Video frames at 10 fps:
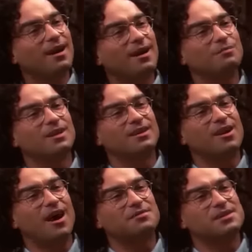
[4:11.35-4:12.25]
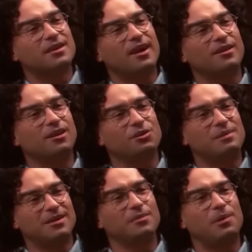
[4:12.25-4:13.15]
the street from the Colorado
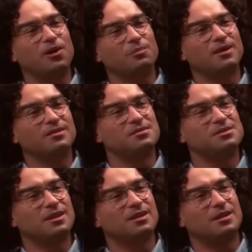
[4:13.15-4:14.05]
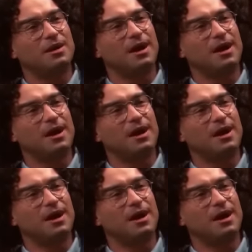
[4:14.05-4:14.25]
Avenue Chevron station.